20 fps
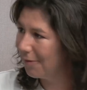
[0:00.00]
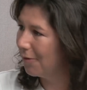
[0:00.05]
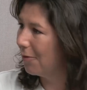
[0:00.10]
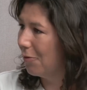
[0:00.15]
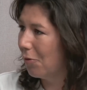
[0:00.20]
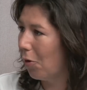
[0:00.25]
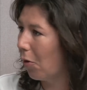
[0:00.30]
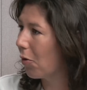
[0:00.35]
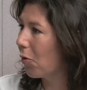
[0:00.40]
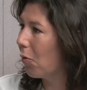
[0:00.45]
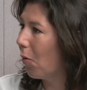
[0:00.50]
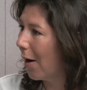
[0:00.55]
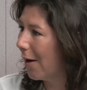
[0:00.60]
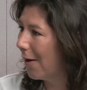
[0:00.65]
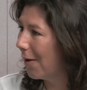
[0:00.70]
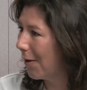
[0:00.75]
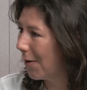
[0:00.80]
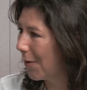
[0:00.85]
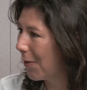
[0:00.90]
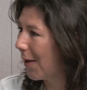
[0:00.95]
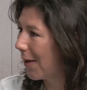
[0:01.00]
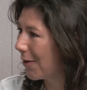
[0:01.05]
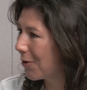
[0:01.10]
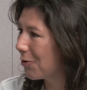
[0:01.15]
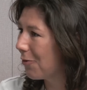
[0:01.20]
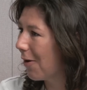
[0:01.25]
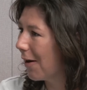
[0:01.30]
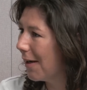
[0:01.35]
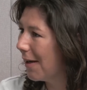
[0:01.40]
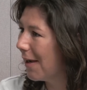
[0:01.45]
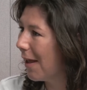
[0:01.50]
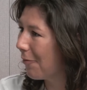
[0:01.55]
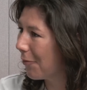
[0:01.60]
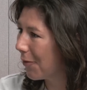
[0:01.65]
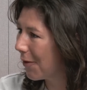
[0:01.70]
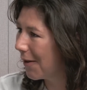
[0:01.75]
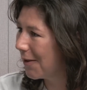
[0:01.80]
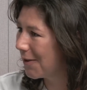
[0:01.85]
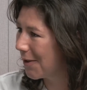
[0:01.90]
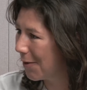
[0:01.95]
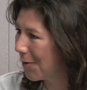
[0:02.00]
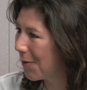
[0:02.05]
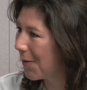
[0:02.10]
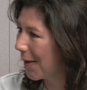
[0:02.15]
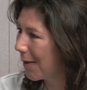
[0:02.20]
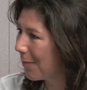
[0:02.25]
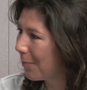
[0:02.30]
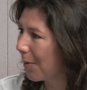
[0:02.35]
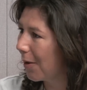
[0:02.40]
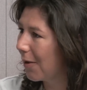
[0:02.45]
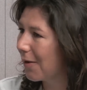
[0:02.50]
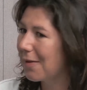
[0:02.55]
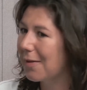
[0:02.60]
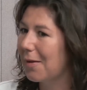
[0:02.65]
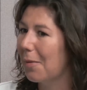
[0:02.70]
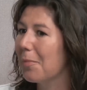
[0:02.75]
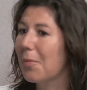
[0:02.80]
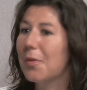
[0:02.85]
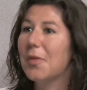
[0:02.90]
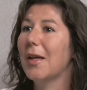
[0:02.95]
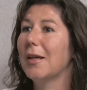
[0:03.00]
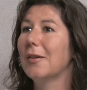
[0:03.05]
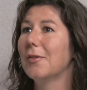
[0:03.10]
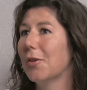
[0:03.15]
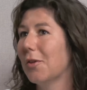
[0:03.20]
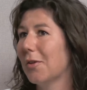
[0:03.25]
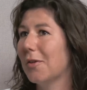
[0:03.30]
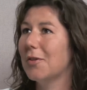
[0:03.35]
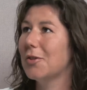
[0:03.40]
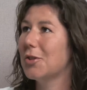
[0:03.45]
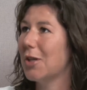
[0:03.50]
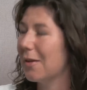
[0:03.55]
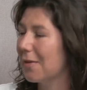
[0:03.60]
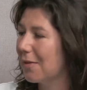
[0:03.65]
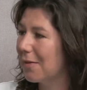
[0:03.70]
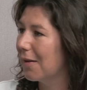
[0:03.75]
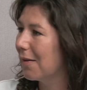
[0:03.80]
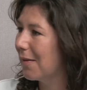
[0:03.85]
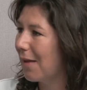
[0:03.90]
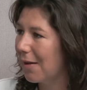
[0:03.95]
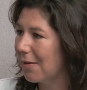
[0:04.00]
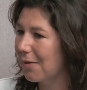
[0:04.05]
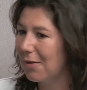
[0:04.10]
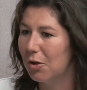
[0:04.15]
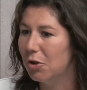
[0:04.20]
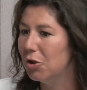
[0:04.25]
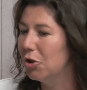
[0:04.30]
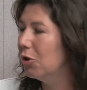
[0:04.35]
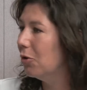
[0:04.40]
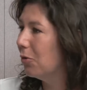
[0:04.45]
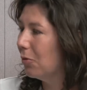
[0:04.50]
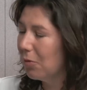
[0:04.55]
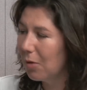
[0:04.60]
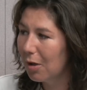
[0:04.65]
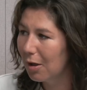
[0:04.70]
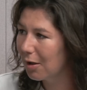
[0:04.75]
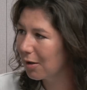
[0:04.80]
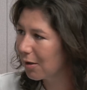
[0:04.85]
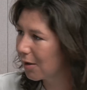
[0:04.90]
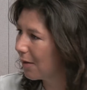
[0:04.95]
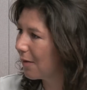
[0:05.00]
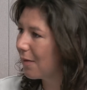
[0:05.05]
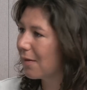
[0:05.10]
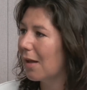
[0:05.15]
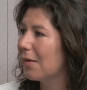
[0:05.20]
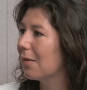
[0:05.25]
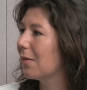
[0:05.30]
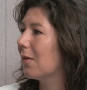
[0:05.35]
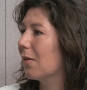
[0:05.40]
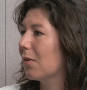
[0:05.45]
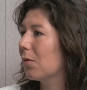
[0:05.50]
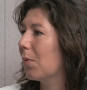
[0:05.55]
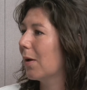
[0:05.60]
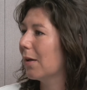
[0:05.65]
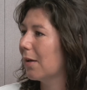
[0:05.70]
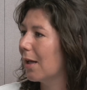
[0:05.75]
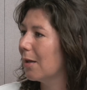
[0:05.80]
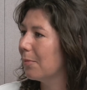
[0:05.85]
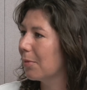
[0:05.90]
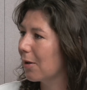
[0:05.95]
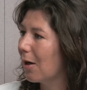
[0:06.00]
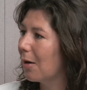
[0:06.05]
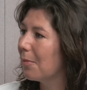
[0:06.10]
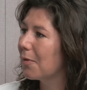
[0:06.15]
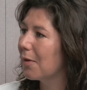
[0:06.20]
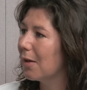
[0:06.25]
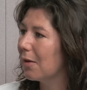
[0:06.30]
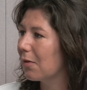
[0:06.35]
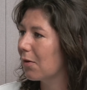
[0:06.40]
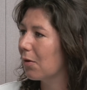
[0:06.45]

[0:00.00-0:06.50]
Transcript: Not quite at a Thatcherite level, I don't think, but something that suggests that there's a new consensus when Labour comes in.